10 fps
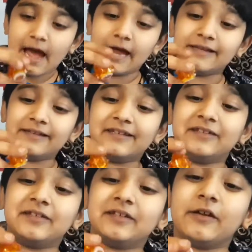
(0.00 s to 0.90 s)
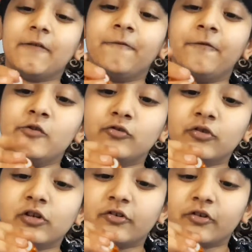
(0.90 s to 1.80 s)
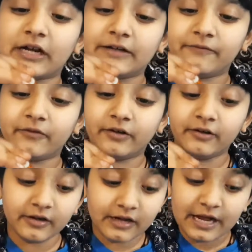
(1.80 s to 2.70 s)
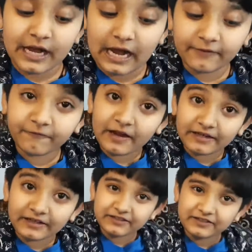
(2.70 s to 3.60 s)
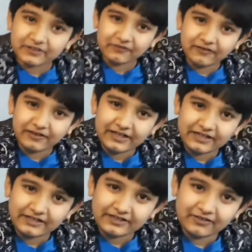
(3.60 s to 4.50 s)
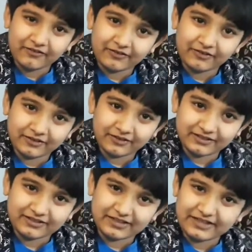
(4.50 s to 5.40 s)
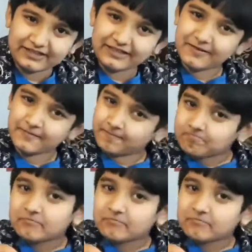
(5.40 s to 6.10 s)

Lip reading: And this is a fuel driver and when it screeches on the stadium,